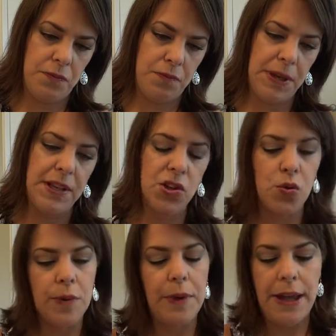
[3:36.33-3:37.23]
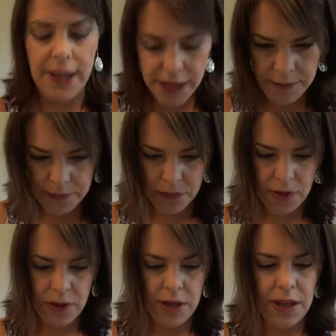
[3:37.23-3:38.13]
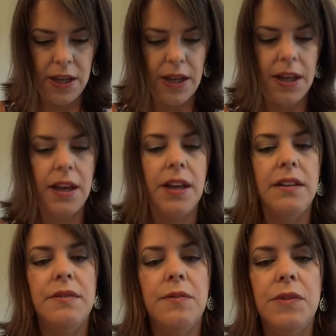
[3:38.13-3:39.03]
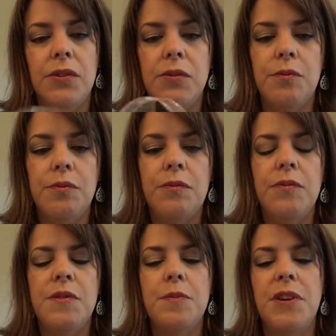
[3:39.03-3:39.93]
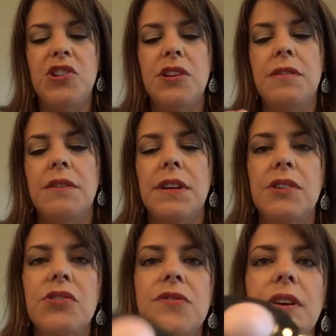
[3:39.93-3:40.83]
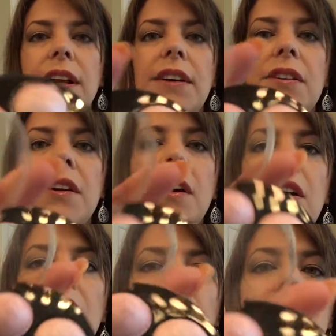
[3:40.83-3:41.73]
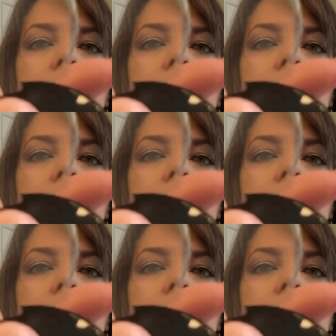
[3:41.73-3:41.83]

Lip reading: Pink Sorbet, and a little spongy thing just fell out. All right,